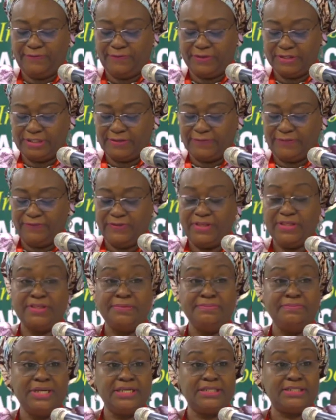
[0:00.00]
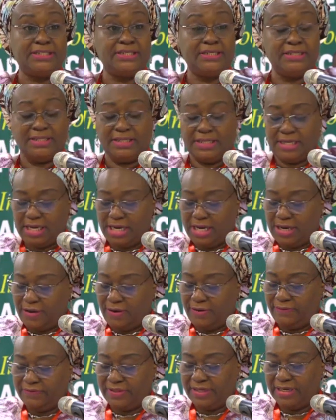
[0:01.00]
45th meeting
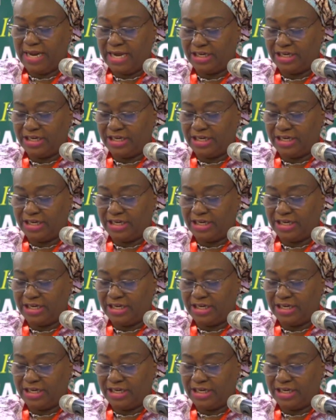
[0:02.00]
of the